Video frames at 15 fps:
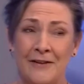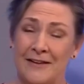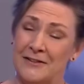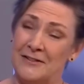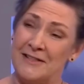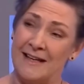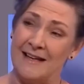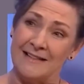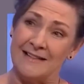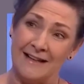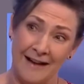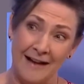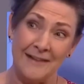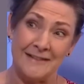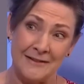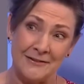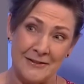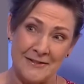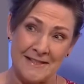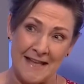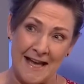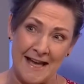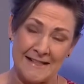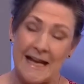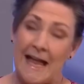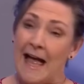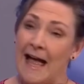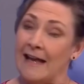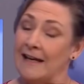in Father Ted. I, I, think there's that.